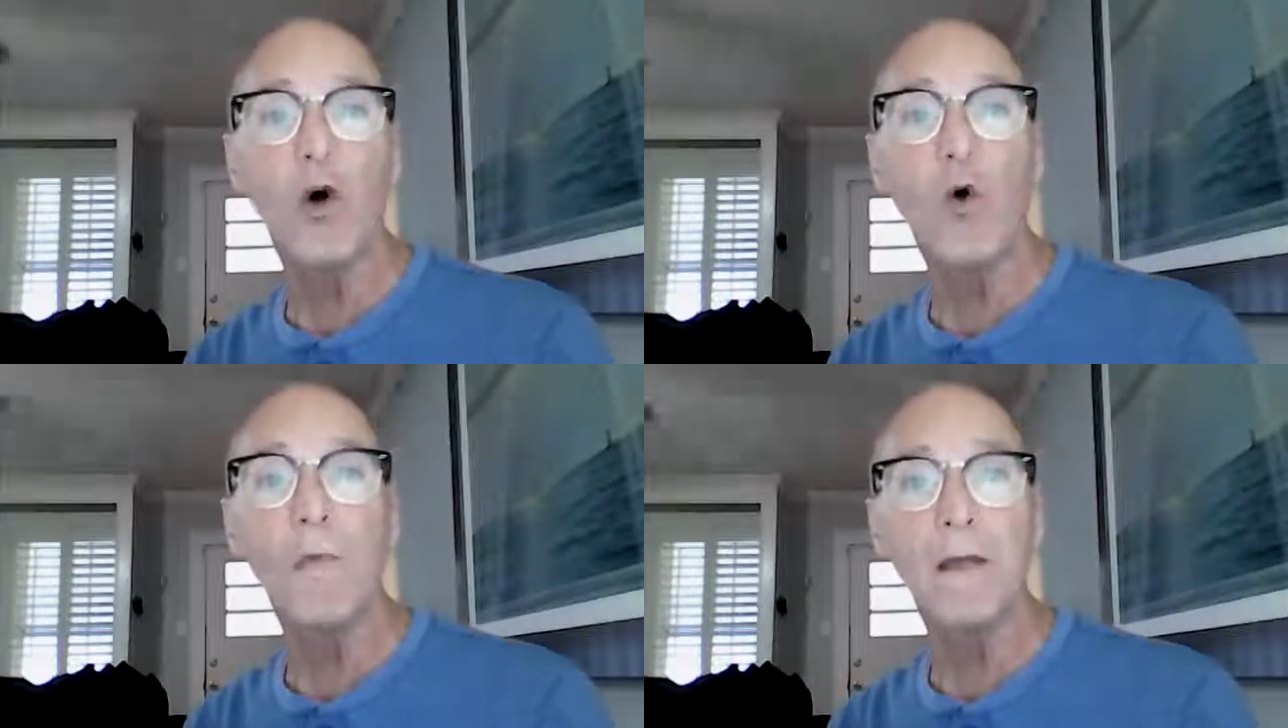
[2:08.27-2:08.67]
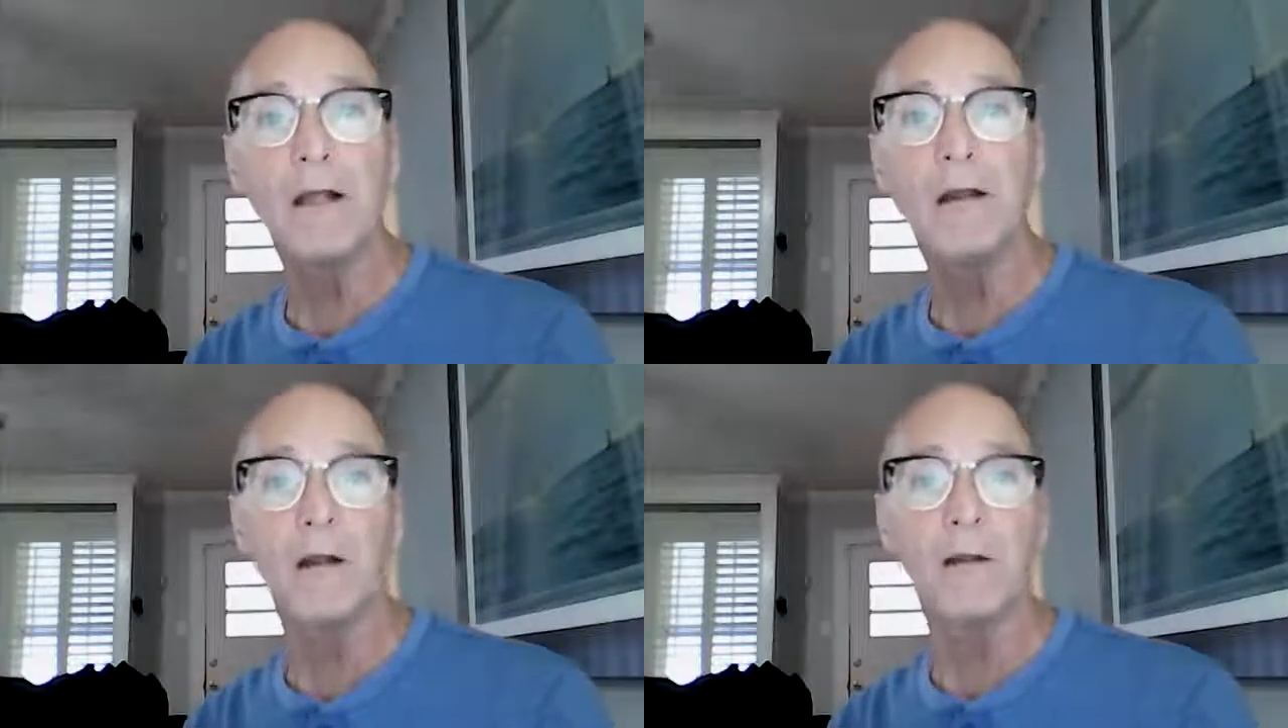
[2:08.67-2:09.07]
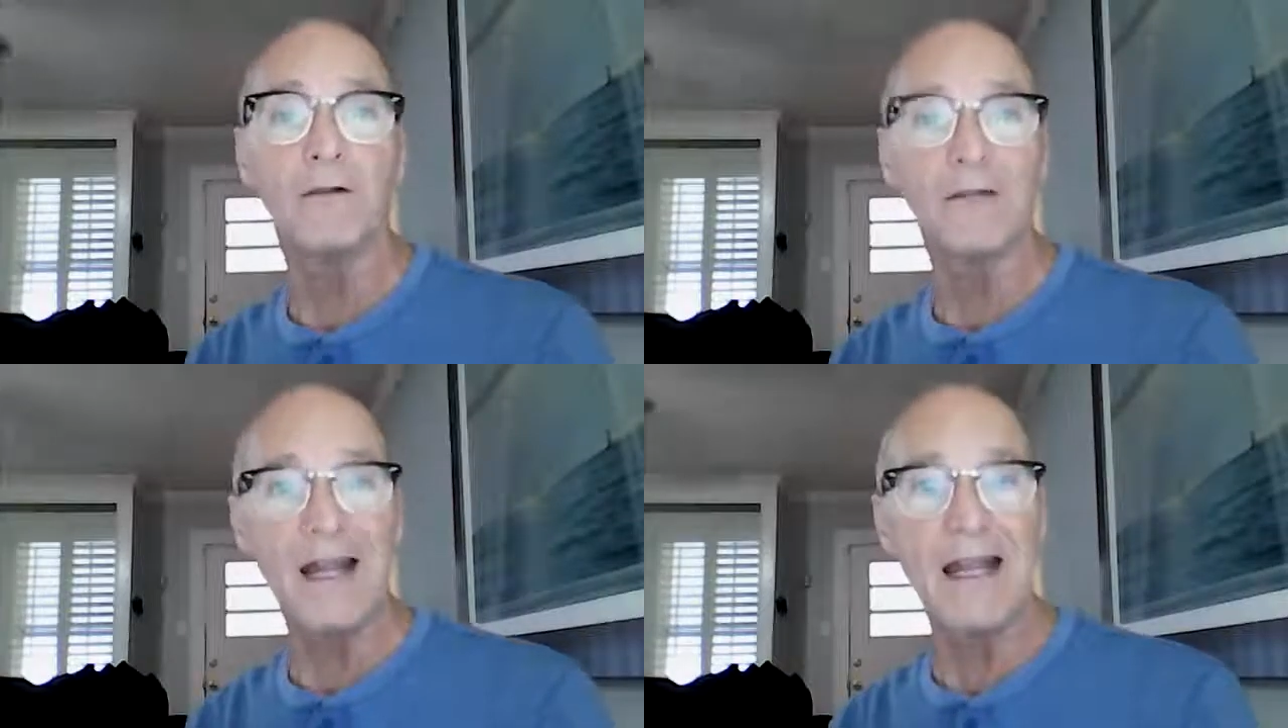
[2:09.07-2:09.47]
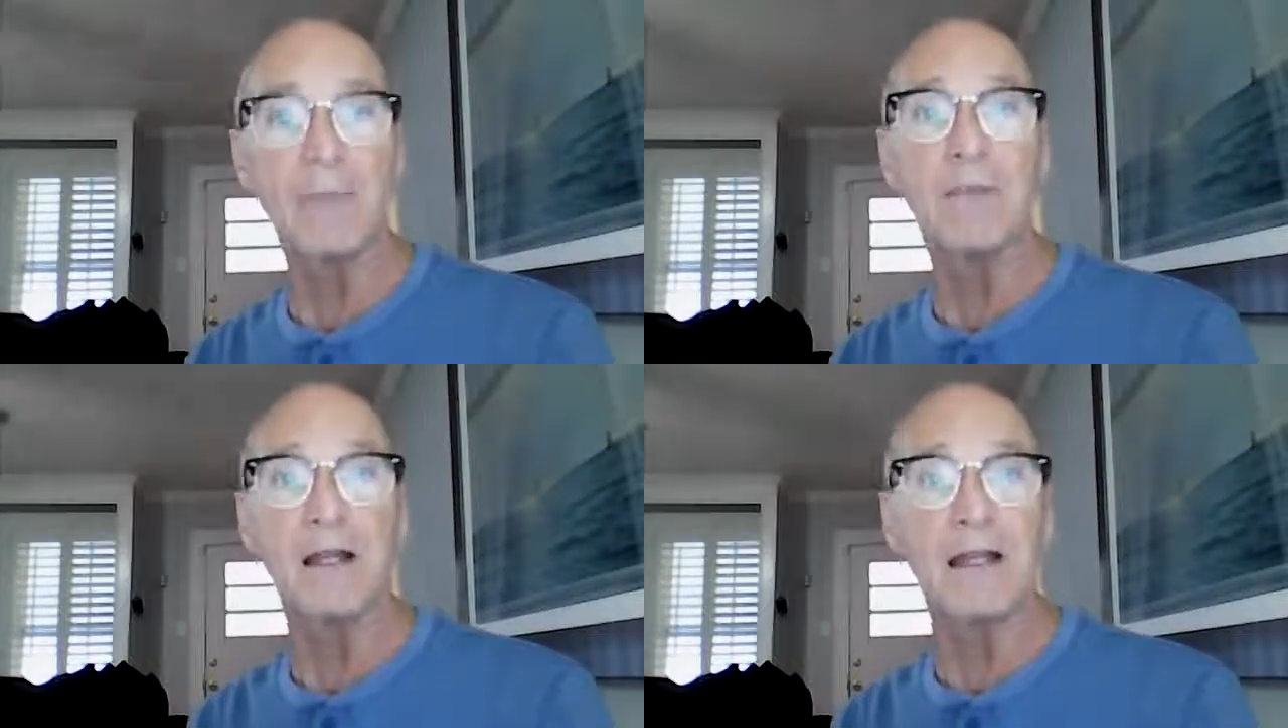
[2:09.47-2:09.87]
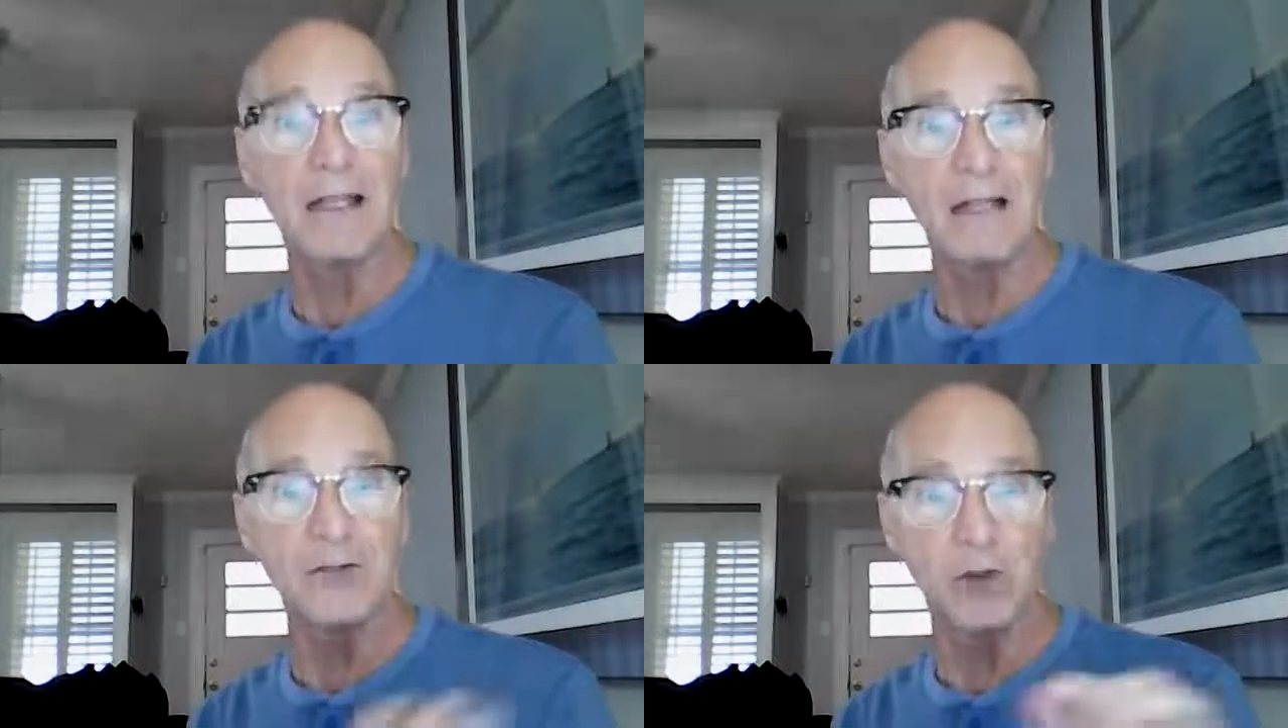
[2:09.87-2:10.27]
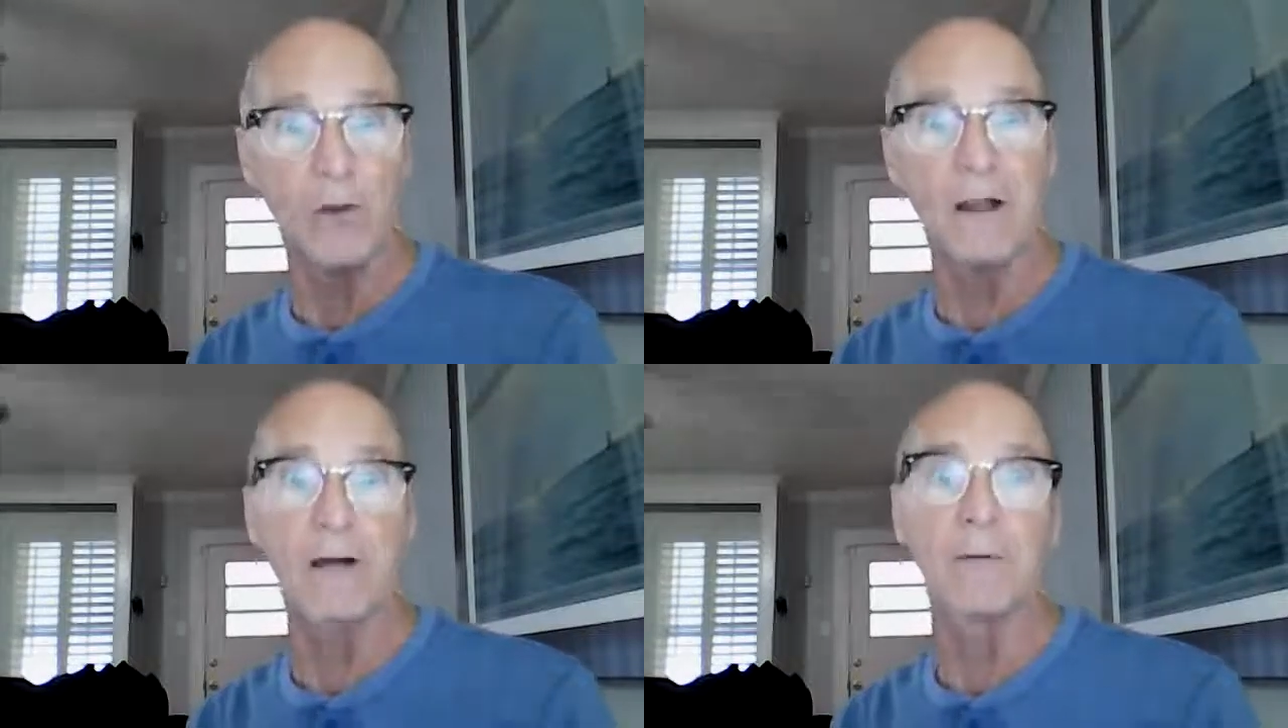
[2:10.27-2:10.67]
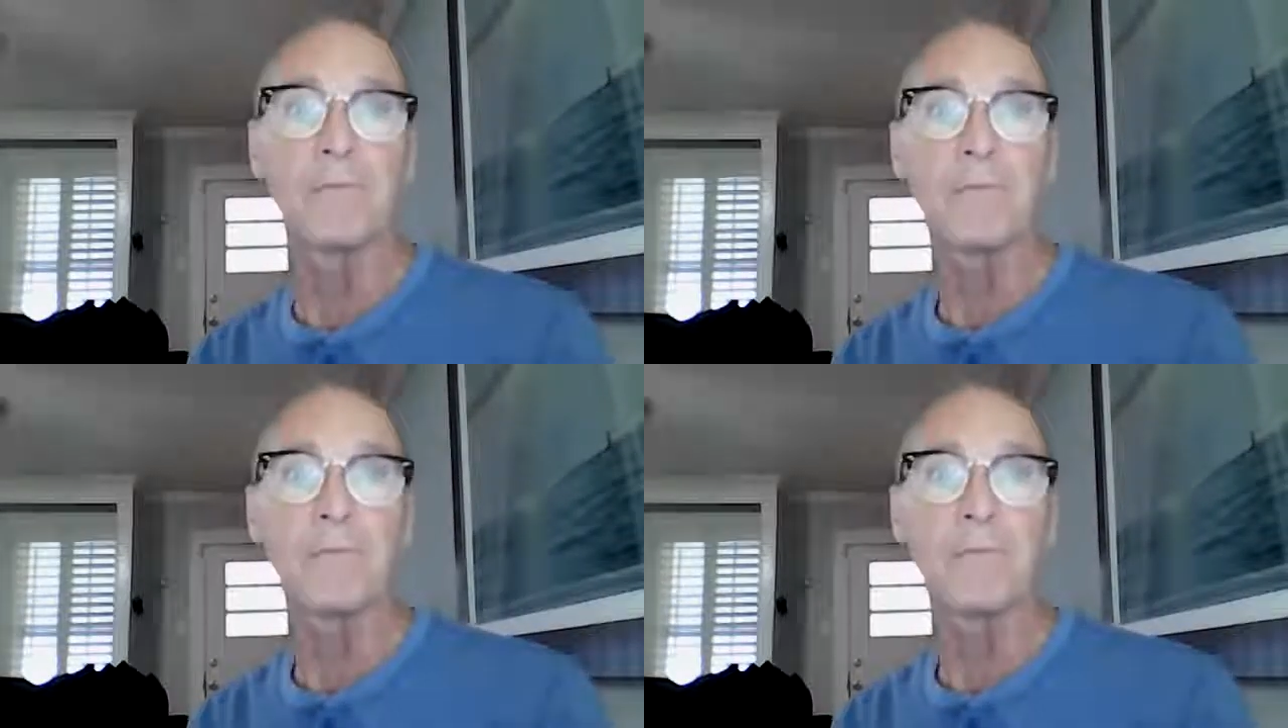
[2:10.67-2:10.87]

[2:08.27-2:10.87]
email name that it gives you there.